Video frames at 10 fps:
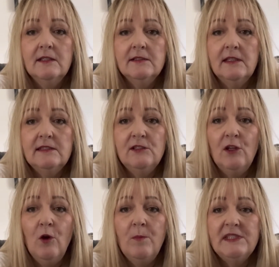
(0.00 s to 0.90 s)
so there's
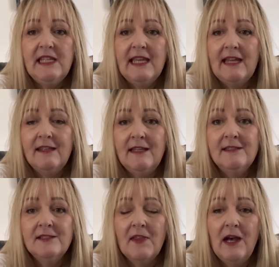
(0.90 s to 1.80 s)
nobody getting
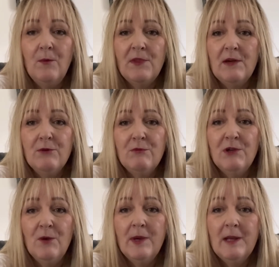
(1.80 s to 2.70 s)
into that without you
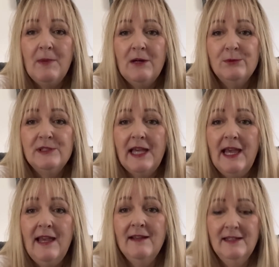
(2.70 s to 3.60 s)
knowing about
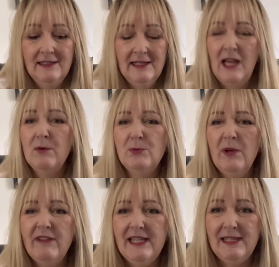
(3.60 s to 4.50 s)
it. I always
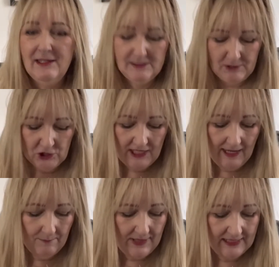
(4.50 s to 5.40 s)
worry, especially
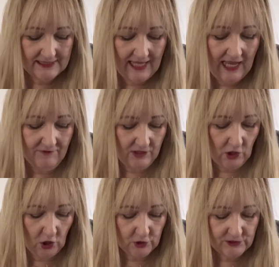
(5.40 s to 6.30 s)
handbags that haven't got